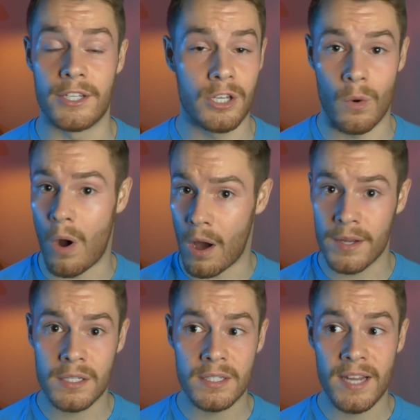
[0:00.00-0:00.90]
So
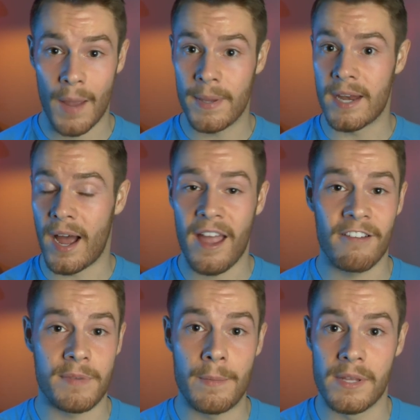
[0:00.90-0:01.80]
honestly, I mean, I
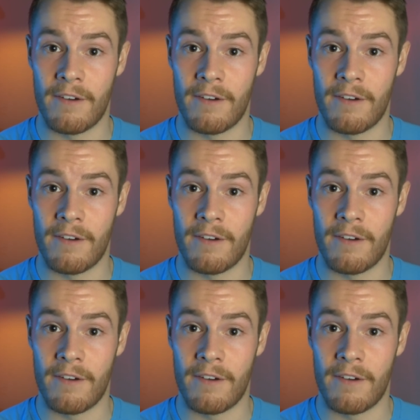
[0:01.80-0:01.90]
have people that